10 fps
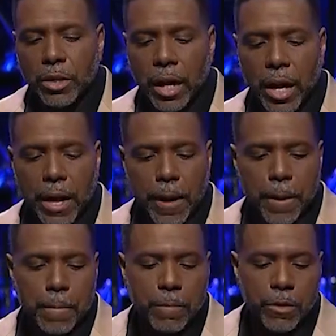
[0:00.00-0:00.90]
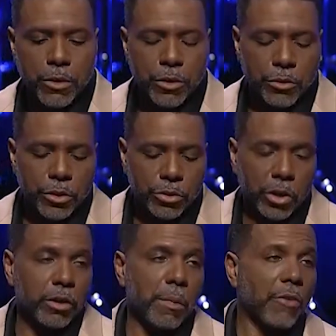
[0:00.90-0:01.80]
Uh, you, you
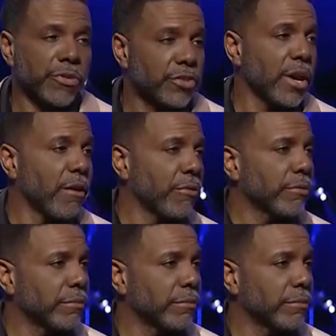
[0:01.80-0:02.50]
turn them off yourself.